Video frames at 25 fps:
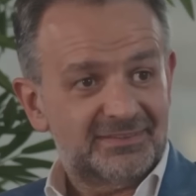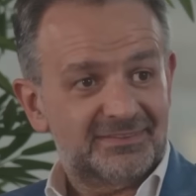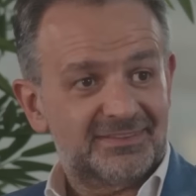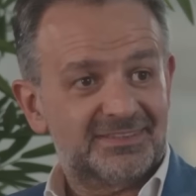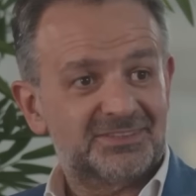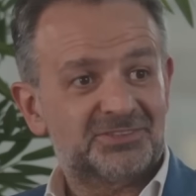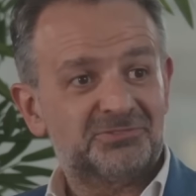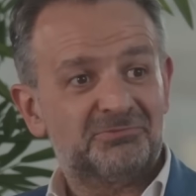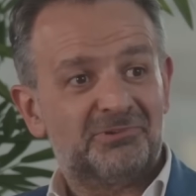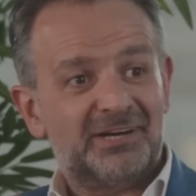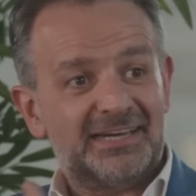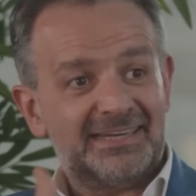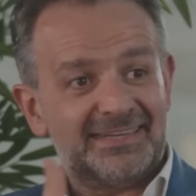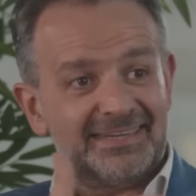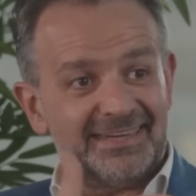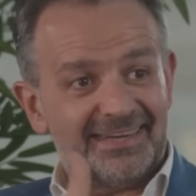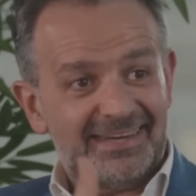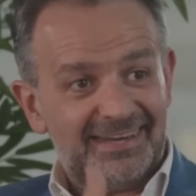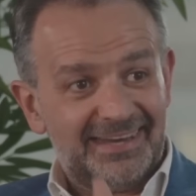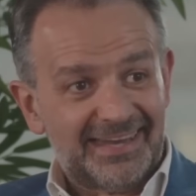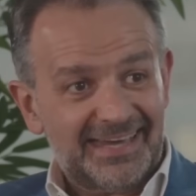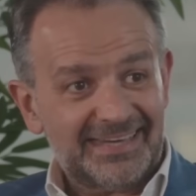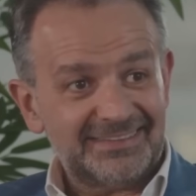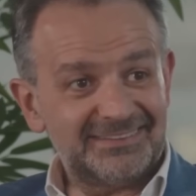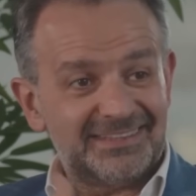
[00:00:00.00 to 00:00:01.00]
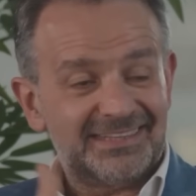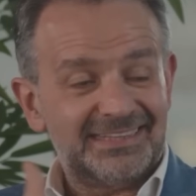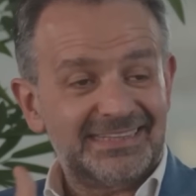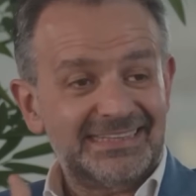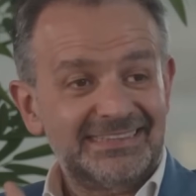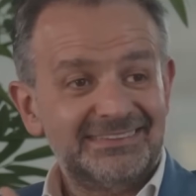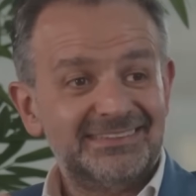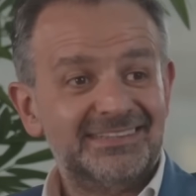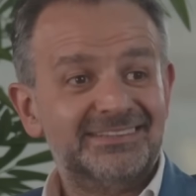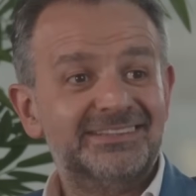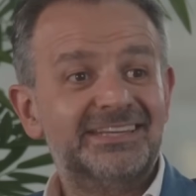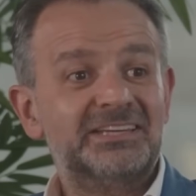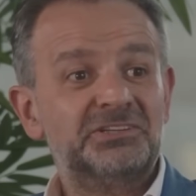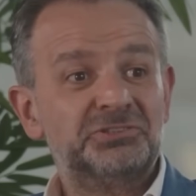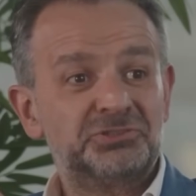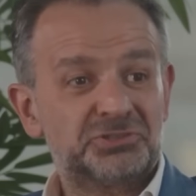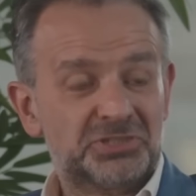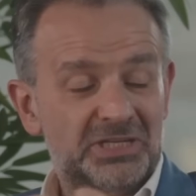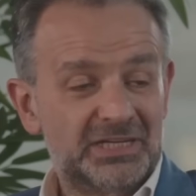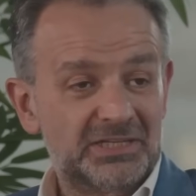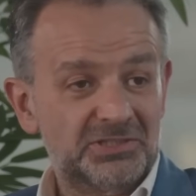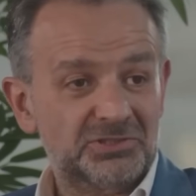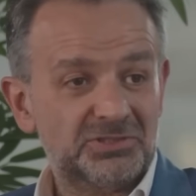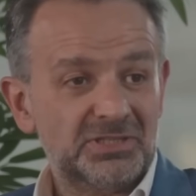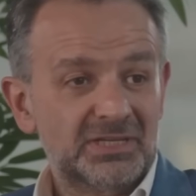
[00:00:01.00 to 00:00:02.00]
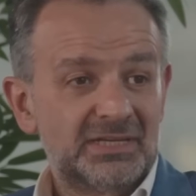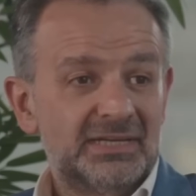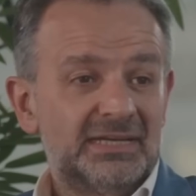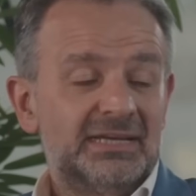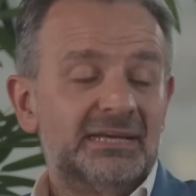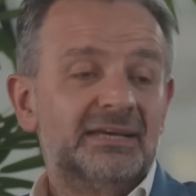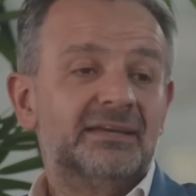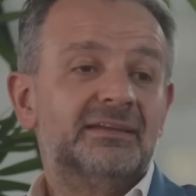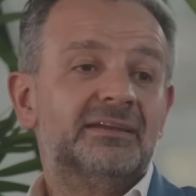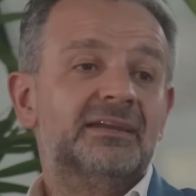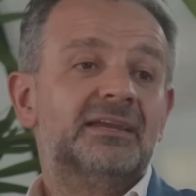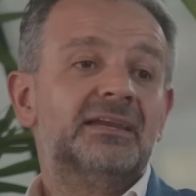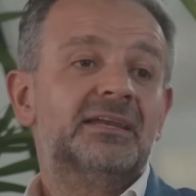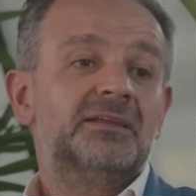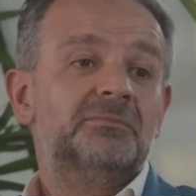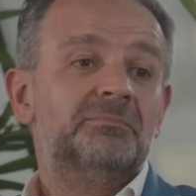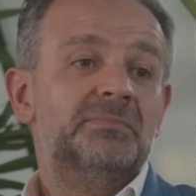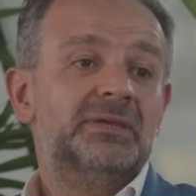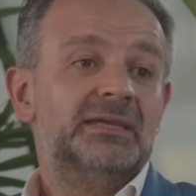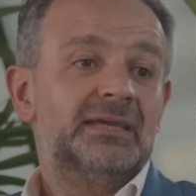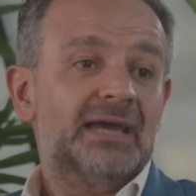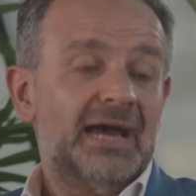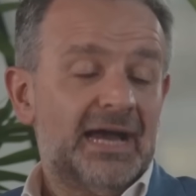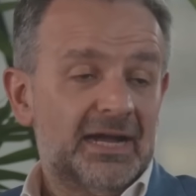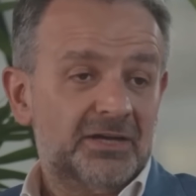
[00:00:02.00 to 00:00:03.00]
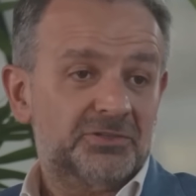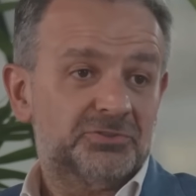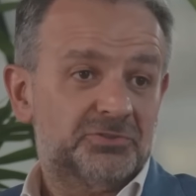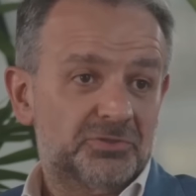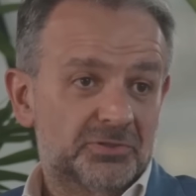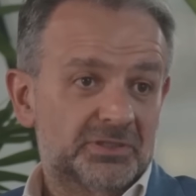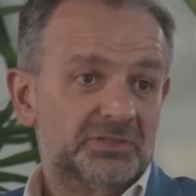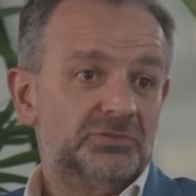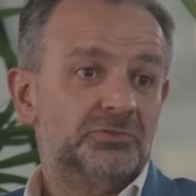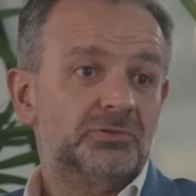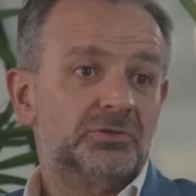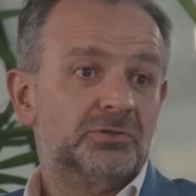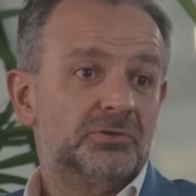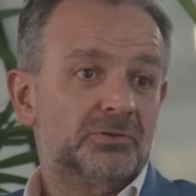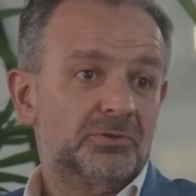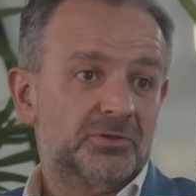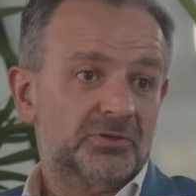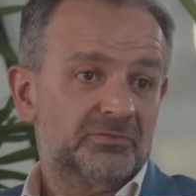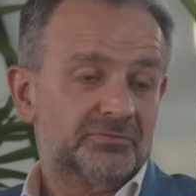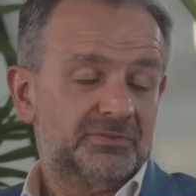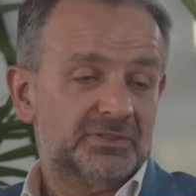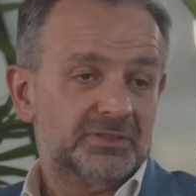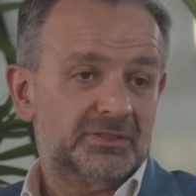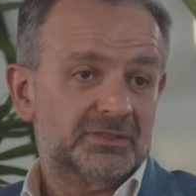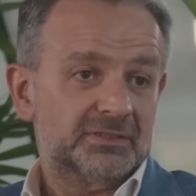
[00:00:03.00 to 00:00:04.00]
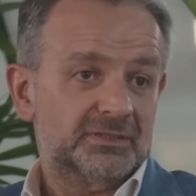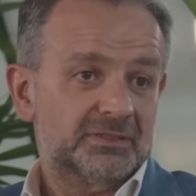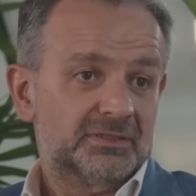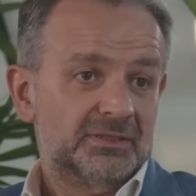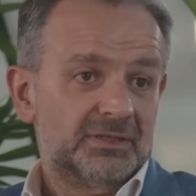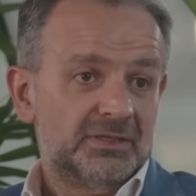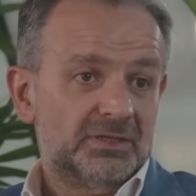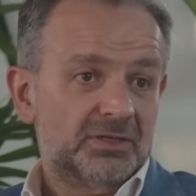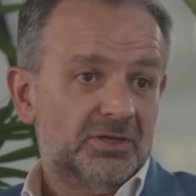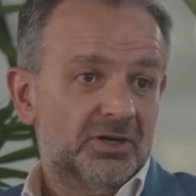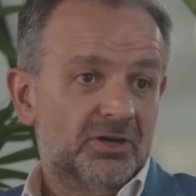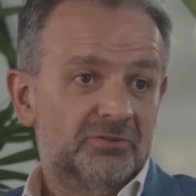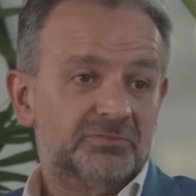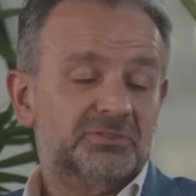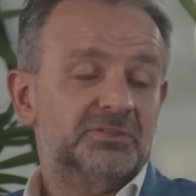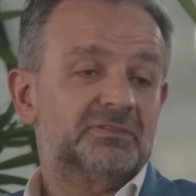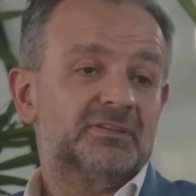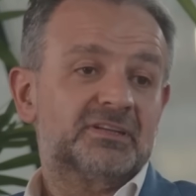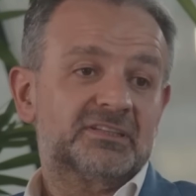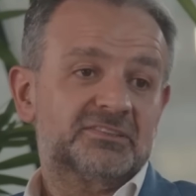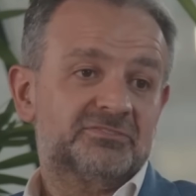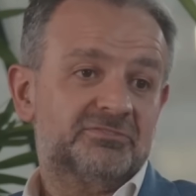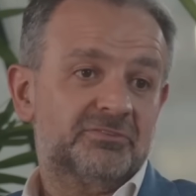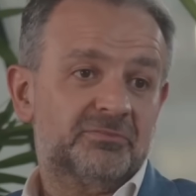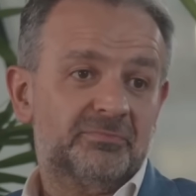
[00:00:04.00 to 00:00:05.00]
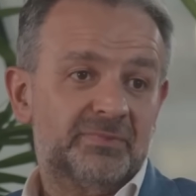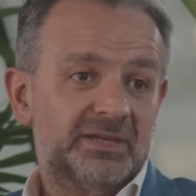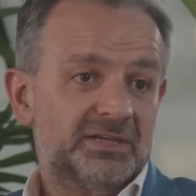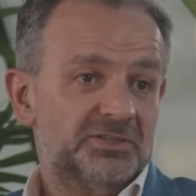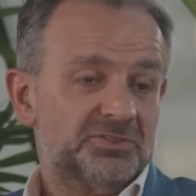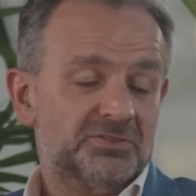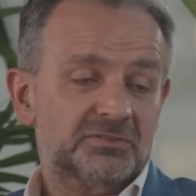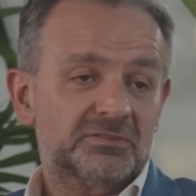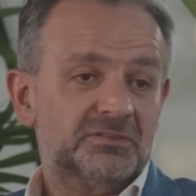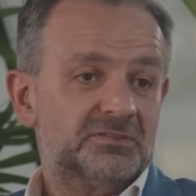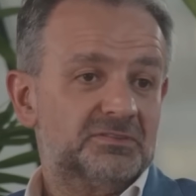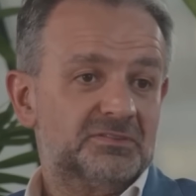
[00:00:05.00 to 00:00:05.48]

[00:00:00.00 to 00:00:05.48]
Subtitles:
That's why enlighten, lead, and then change, really be actor at the core of the transformation.